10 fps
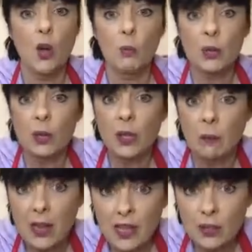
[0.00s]
but you can
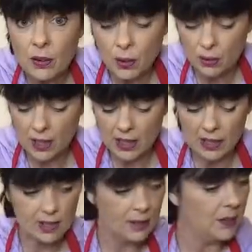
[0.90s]
make your own
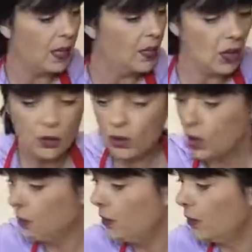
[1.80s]
ingredients. Now,
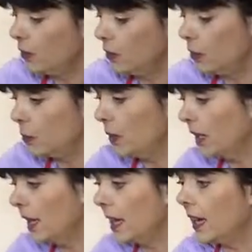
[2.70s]
some of you
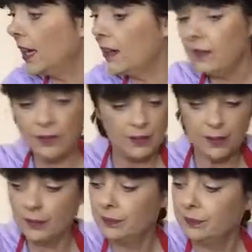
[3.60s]
will have
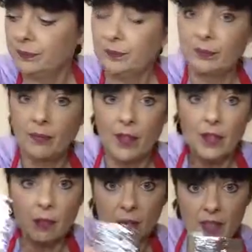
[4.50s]

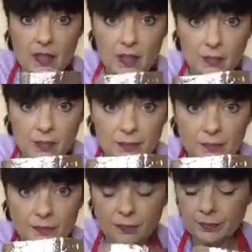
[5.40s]
some of this stuff
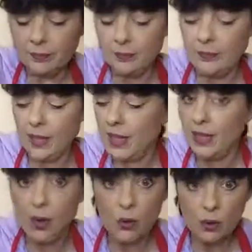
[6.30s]
in
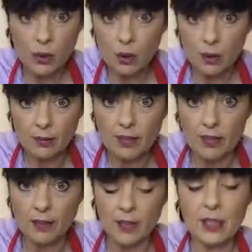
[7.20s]
gold or
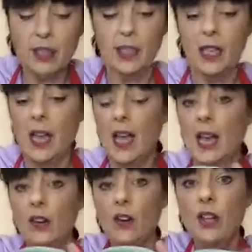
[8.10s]
silver.
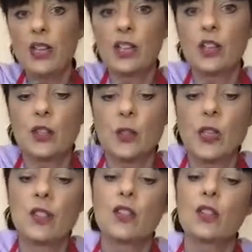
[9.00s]
And all you need to
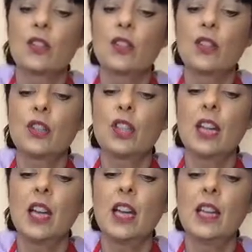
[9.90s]
do is just cut
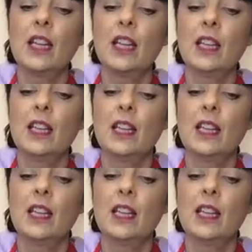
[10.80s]
tiny,